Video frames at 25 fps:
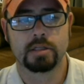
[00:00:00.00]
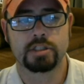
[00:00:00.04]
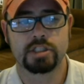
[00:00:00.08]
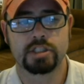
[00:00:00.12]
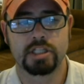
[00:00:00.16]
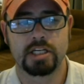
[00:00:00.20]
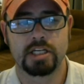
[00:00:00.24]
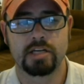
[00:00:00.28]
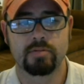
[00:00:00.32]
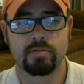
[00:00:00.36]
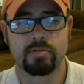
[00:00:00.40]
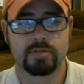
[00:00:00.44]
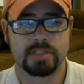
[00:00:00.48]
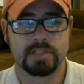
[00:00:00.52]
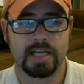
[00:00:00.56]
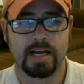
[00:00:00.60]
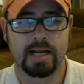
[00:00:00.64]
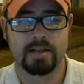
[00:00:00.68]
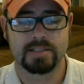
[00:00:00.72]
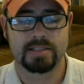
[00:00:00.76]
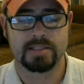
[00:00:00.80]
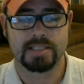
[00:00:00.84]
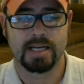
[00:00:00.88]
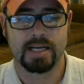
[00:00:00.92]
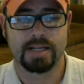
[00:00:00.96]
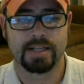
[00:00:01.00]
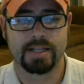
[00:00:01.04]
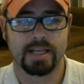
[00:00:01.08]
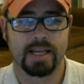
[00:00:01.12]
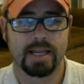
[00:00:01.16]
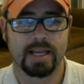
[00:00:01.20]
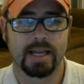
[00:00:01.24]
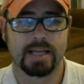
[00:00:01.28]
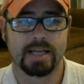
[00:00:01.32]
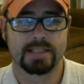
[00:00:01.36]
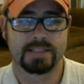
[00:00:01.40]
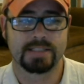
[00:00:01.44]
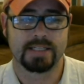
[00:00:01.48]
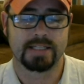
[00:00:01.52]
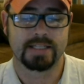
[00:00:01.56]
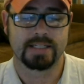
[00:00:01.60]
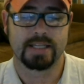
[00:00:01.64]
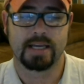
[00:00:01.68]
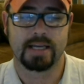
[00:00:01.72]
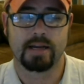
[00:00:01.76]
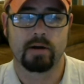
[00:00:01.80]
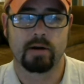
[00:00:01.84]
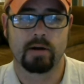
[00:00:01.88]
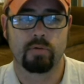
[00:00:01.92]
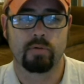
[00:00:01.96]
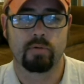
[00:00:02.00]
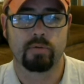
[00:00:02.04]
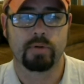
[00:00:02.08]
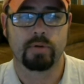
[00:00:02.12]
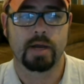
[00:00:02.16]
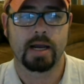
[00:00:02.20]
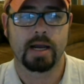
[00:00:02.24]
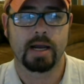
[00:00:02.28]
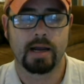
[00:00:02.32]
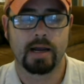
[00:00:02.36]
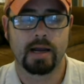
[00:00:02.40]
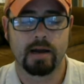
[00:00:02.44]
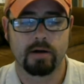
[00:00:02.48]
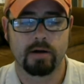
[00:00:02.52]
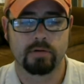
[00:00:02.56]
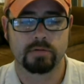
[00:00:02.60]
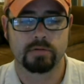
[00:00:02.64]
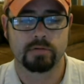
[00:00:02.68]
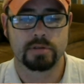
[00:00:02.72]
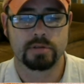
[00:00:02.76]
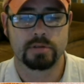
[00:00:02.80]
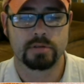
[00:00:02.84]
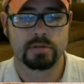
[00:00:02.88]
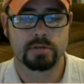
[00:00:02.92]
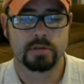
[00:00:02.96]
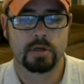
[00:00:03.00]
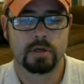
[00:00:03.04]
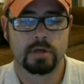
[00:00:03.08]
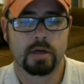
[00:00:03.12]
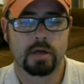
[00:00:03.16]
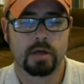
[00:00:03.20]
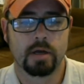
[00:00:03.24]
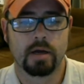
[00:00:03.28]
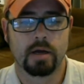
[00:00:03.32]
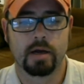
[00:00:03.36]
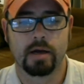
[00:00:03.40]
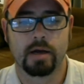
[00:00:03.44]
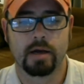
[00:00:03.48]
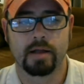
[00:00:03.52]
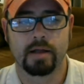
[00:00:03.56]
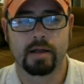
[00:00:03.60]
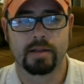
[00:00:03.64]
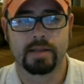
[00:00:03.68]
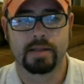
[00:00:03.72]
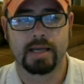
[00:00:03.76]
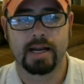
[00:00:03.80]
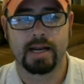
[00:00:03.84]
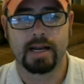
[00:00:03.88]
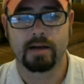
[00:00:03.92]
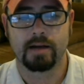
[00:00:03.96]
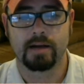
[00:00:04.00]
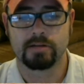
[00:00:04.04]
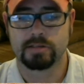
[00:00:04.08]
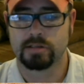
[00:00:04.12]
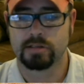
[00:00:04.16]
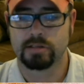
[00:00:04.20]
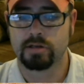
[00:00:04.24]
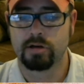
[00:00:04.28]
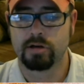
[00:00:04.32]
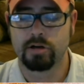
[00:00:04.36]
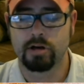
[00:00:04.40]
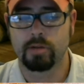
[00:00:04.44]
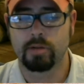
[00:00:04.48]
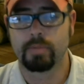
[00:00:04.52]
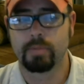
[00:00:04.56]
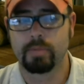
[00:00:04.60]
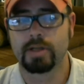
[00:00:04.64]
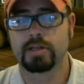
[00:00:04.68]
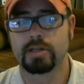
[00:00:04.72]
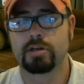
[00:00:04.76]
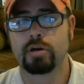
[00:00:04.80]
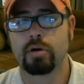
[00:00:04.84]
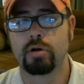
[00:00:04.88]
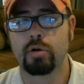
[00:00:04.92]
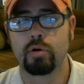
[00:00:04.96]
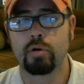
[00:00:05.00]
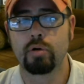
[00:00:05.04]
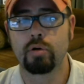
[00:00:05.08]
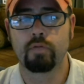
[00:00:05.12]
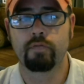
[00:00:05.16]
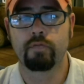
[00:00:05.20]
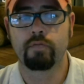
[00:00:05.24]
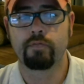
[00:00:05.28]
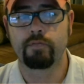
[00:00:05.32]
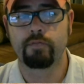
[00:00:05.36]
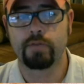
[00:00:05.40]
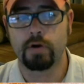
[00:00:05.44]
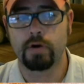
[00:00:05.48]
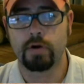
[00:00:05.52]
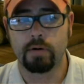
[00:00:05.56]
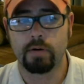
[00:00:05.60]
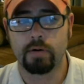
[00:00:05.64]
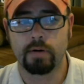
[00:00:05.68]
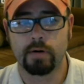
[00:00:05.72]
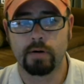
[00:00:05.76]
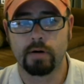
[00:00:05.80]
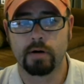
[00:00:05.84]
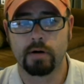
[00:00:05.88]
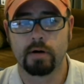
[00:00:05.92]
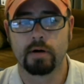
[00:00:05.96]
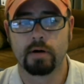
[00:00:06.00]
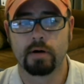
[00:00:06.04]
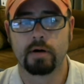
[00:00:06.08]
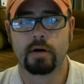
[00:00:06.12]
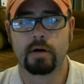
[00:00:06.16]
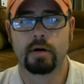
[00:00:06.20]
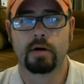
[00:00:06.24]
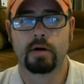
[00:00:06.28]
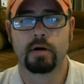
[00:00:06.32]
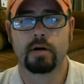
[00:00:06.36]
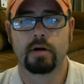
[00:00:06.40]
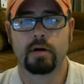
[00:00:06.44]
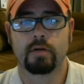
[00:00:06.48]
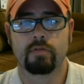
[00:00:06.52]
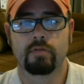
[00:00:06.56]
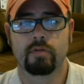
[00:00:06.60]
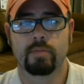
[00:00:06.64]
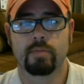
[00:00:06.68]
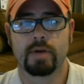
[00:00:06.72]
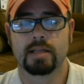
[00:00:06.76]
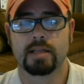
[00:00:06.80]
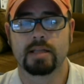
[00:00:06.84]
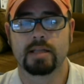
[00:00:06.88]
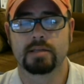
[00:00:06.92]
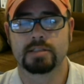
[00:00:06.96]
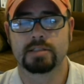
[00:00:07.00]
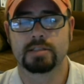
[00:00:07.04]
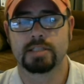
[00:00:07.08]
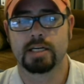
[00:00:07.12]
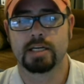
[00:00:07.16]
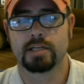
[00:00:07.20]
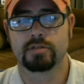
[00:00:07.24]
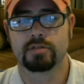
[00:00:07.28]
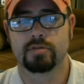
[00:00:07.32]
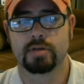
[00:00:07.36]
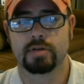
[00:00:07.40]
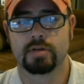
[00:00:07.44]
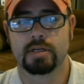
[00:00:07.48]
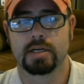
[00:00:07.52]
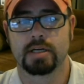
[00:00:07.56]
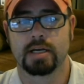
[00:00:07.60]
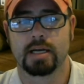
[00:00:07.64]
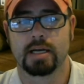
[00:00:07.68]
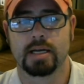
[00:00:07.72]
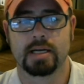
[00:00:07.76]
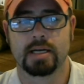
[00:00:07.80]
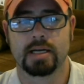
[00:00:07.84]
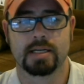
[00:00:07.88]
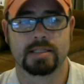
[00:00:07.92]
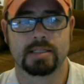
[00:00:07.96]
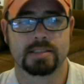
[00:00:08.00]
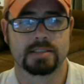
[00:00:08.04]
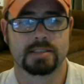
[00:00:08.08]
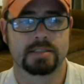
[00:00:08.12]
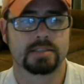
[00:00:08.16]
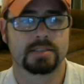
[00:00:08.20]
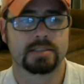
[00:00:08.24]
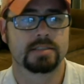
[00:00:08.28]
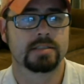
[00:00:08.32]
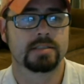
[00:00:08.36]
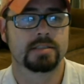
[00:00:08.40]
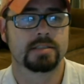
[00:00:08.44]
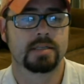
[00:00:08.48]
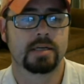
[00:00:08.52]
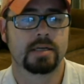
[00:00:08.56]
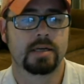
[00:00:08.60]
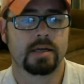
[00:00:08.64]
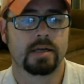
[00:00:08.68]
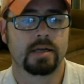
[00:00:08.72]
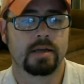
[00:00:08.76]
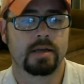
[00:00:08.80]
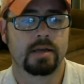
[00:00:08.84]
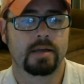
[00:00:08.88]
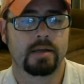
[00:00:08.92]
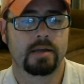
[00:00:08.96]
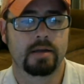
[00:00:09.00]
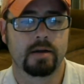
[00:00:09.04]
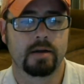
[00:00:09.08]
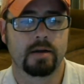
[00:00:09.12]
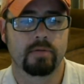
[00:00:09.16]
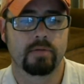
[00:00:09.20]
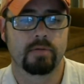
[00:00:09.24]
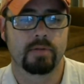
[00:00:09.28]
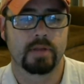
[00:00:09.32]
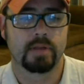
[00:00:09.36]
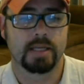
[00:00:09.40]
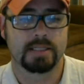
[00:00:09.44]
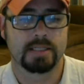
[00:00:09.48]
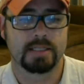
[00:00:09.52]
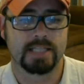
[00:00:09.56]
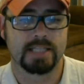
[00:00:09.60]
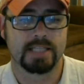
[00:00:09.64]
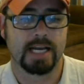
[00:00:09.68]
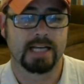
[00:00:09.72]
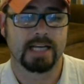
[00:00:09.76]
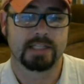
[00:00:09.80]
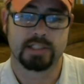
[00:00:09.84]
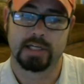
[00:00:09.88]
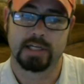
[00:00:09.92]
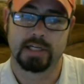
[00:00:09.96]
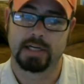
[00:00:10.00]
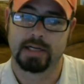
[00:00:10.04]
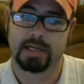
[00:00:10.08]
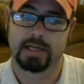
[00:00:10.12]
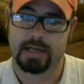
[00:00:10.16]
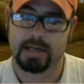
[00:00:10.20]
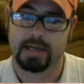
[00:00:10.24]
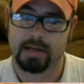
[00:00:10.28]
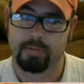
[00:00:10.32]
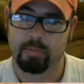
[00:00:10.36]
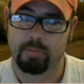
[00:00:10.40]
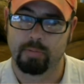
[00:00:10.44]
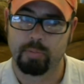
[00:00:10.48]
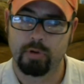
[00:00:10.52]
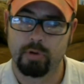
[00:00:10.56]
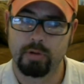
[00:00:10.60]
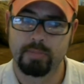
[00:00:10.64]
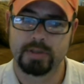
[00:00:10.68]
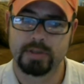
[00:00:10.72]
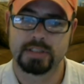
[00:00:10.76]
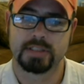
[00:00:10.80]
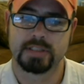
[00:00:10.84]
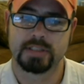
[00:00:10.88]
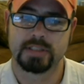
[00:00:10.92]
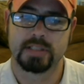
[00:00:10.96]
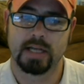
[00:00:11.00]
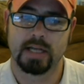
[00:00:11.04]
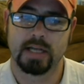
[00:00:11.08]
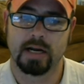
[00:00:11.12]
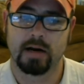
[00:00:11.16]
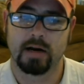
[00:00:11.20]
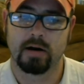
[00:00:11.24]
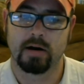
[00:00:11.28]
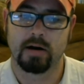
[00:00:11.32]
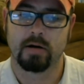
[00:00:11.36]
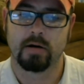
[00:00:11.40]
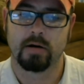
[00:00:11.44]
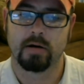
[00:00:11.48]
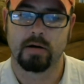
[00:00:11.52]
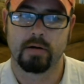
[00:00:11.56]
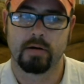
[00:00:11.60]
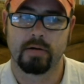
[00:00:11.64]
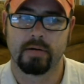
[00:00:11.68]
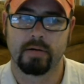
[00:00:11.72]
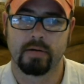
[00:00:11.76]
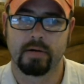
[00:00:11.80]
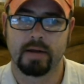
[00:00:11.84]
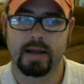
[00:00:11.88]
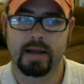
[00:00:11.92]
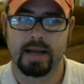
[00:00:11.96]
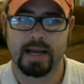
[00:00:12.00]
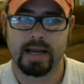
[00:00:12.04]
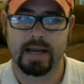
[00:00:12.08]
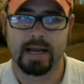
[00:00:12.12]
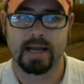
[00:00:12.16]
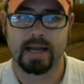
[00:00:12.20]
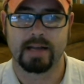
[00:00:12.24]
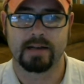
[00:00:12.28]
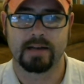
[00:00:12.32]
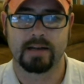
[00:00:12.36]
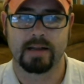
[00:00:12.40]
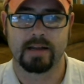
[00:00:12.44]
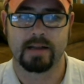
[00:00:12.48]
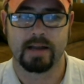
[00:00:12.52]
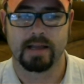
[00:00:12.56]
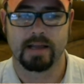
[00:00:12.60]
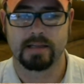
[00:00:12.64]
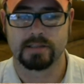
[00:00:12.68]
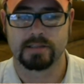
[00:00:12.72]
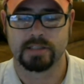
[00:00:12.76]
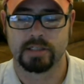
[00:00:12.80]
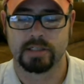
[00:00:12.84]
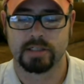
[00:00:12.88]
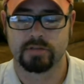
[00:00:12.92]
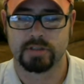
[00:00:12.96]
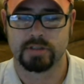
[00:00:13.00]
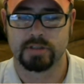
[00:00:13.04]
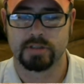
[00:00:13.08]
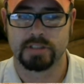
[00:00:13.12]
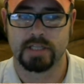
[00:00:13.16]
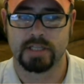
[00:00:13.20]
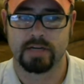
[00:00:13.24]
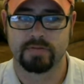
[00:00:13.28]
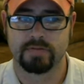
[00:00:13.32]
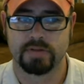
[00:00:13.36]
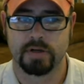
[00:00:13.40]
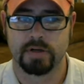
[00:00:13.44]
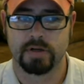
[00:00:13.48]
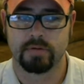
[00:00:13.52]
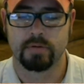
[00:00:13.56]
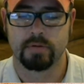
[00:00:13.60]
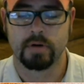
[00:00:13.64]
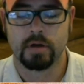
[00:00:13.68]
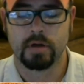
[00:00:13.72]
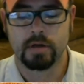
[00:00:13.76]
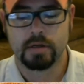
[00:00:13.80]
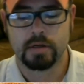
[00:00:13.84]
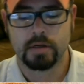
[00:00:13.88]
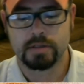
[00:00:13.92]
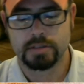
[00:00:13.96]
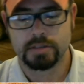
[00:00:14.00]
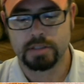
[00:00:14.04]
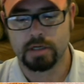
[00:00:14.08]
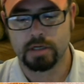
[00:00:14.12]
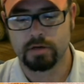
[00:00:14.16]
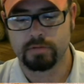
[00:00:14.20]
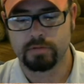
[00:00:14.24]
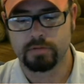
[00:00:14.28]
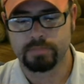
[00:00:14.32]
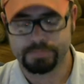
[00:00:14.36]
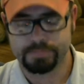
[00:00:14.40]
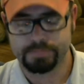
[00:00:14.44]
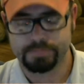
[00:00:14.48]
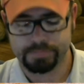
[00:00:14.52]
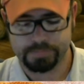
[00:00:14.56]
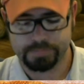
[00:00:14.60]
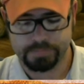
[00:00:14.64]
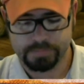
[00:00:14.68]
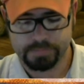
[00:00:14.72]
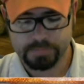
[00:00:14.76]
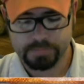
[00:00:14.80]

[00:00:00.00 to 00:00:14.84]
she was outside the gates in that old house. That house couldn't have been too far from Alexandria, as, you know, they stashed it and then they were pretty much there at the Alexandria safe zone. So